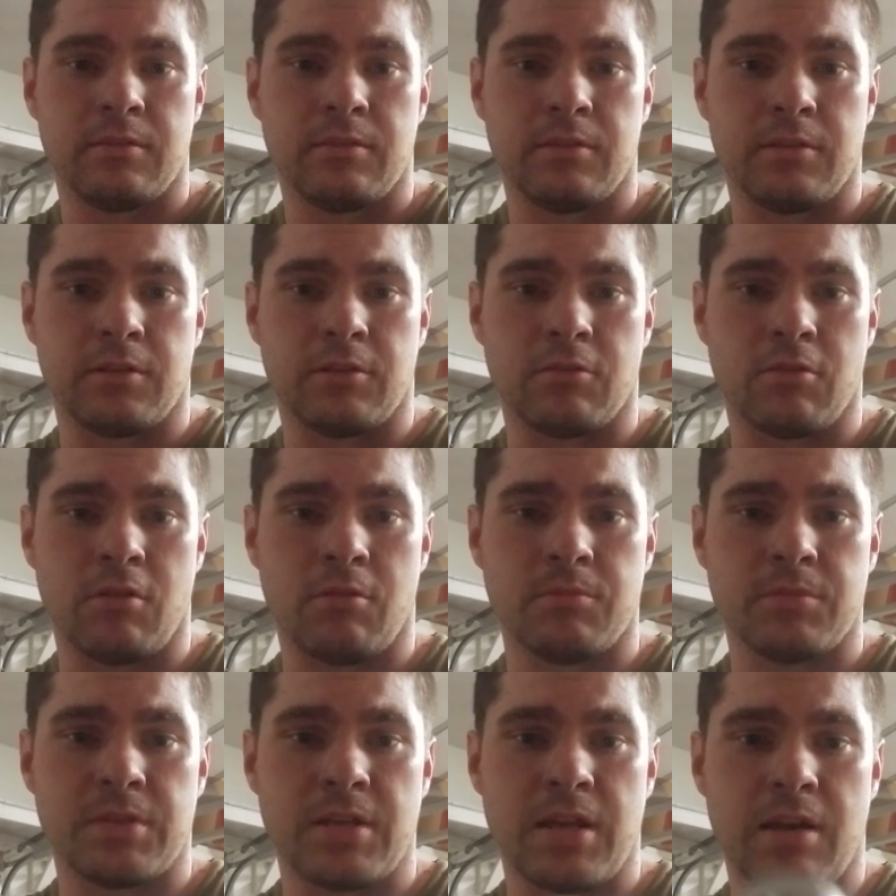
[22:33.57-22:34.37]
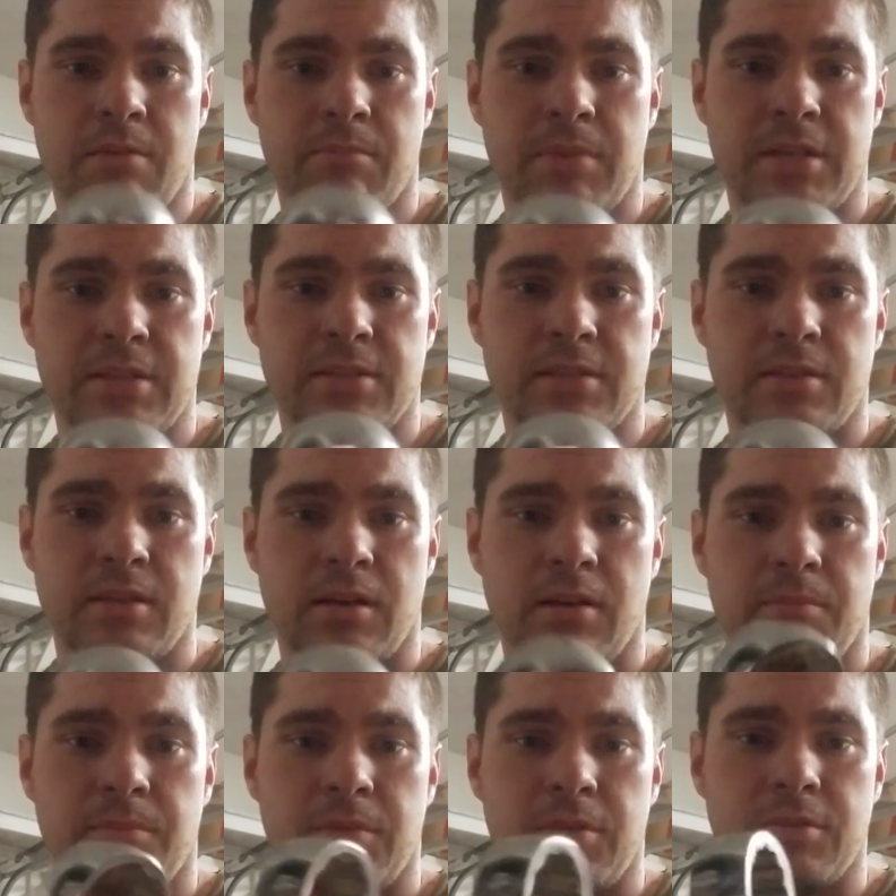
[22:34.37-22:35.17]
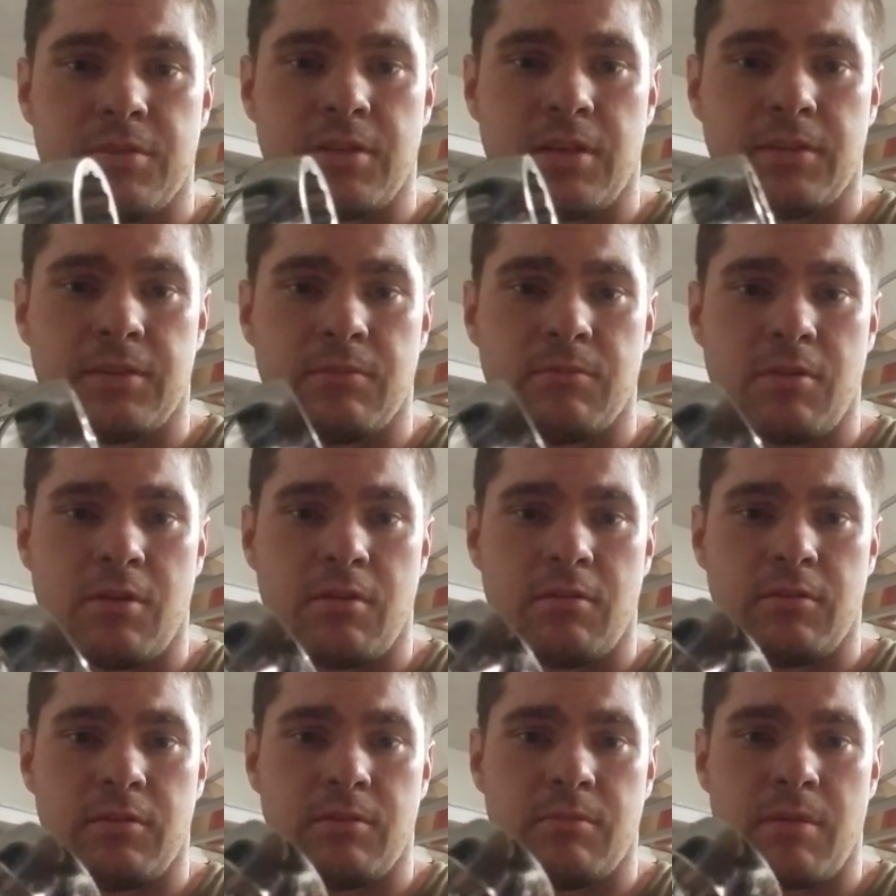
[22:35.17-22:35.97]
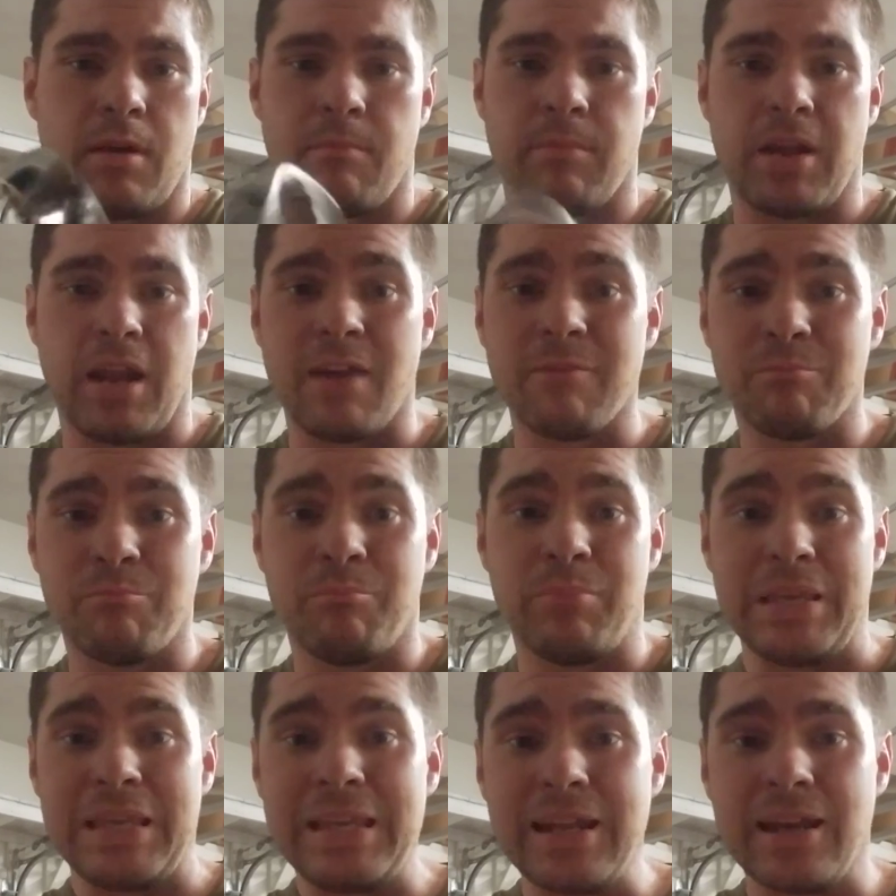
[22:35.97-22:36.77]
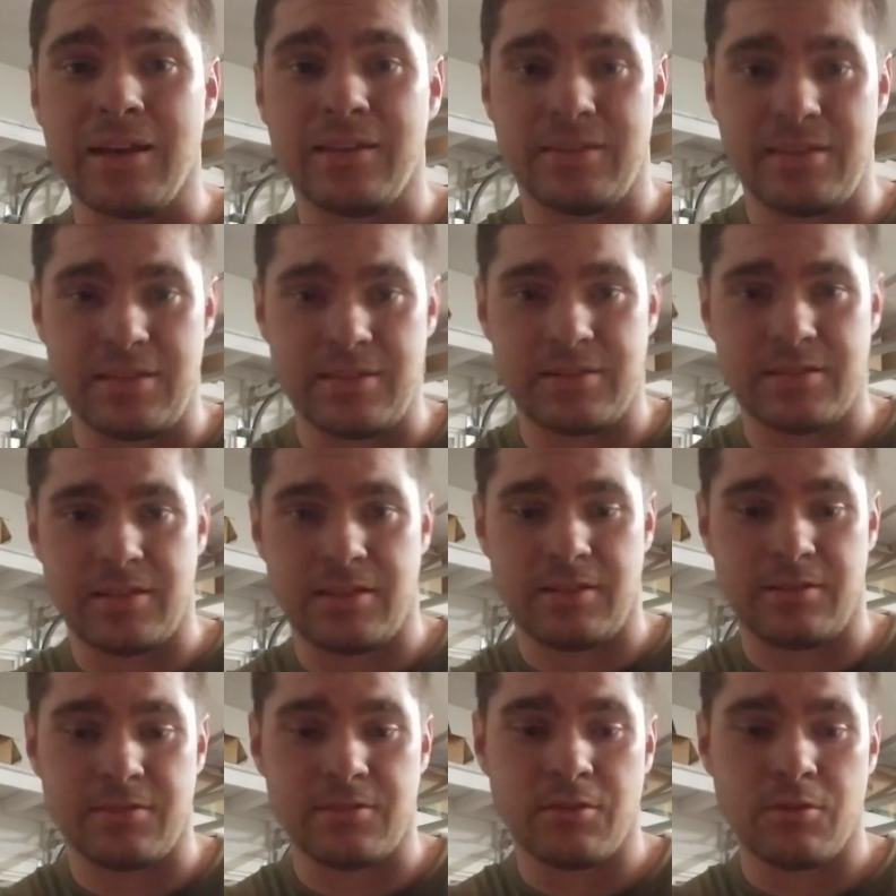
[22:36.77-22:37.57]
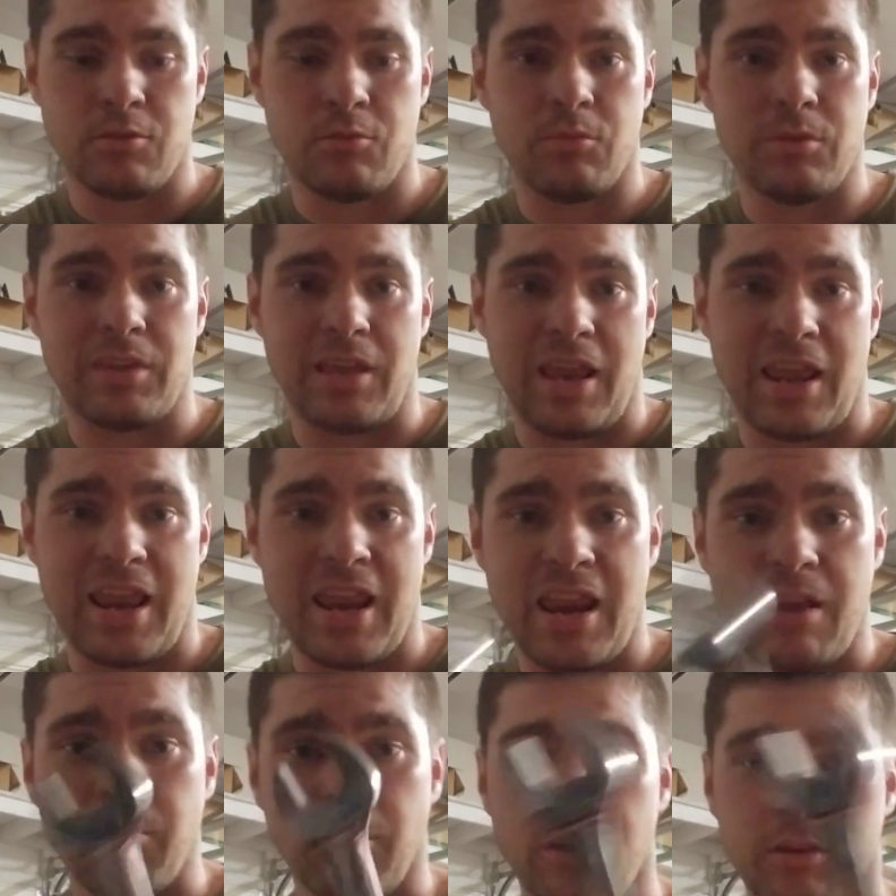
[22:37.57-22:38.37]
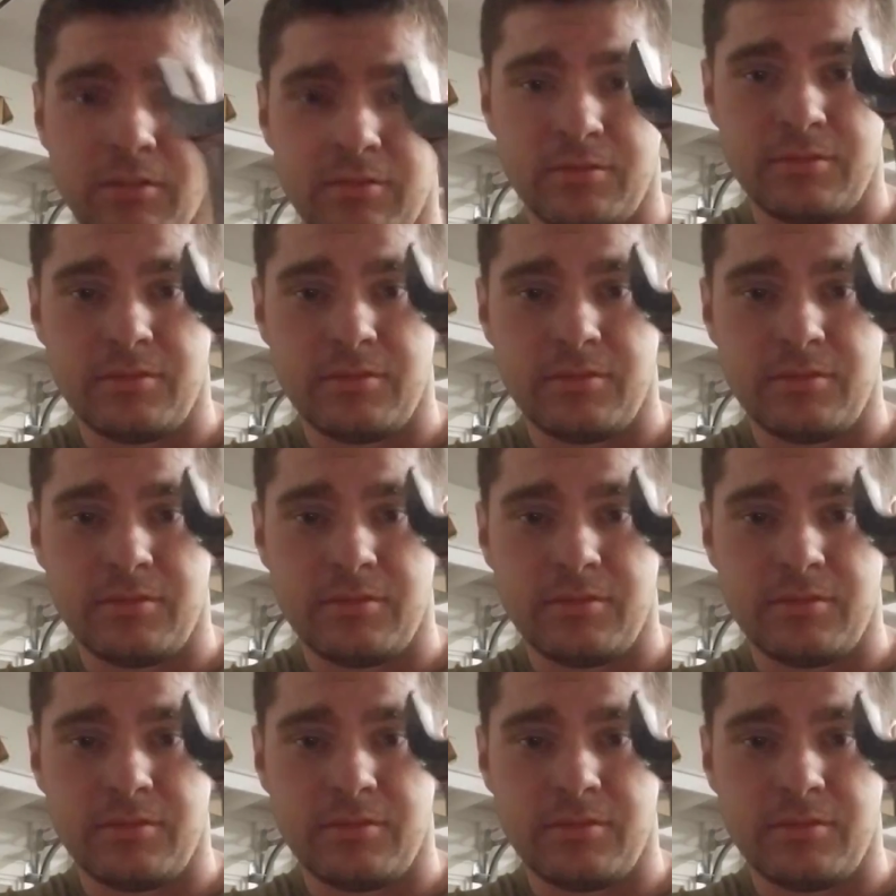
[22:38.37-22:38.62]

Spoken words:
The chrome's not messed up. There's nothing wrong with them. I mean, I beat on these things with a hammer